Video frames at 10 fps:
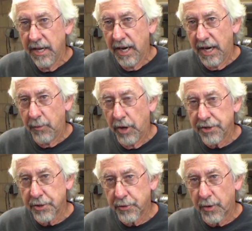We'll
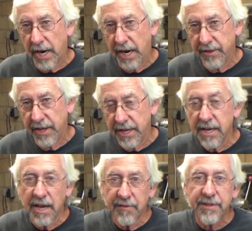also try
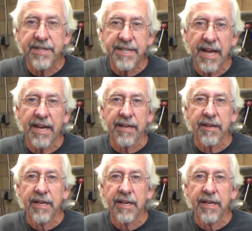the EF and DA.